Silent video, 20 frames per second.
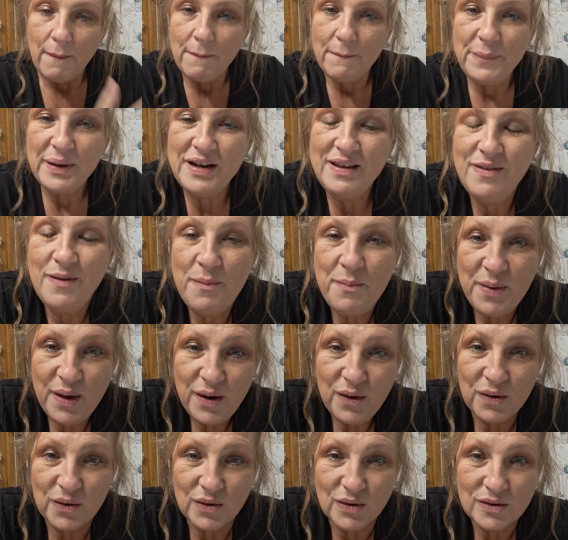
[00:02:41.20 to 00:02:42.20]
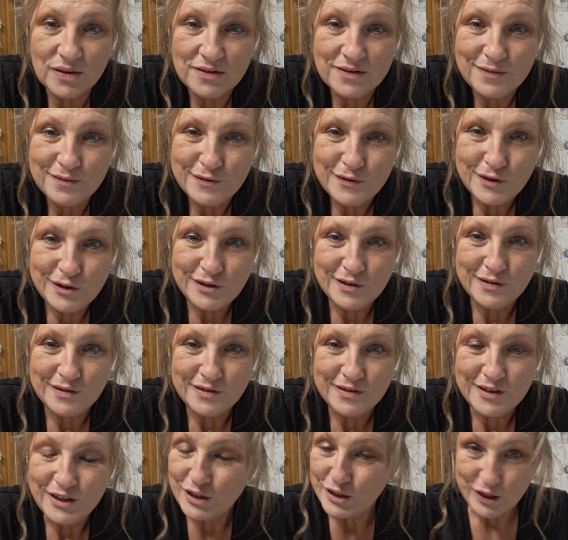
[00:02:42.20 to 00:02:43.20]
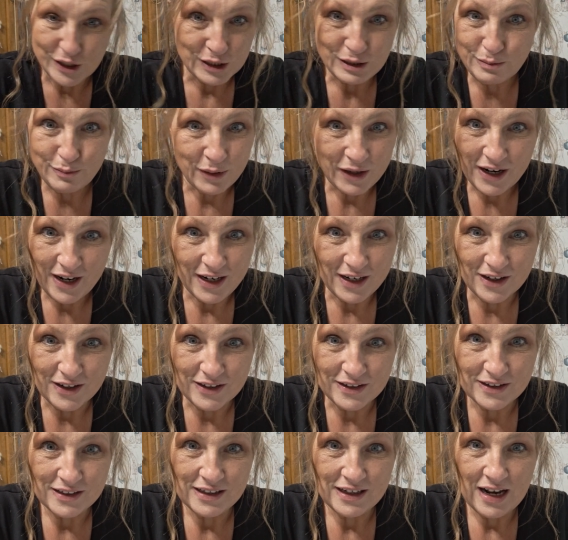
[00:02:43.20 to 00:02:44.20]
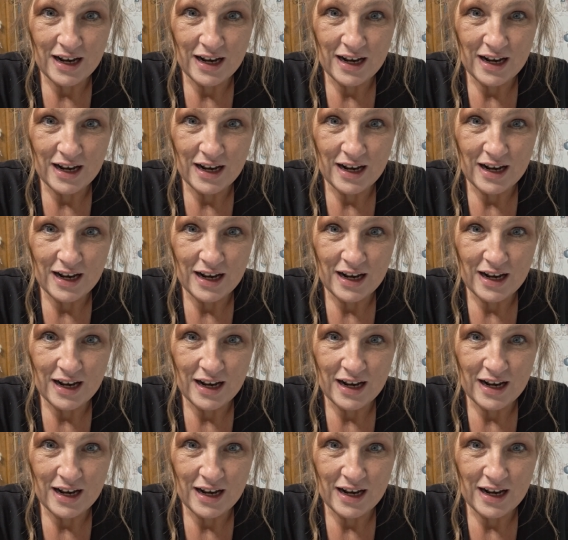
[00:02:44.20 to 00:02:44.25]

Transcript: but in the middle, there's this prayer,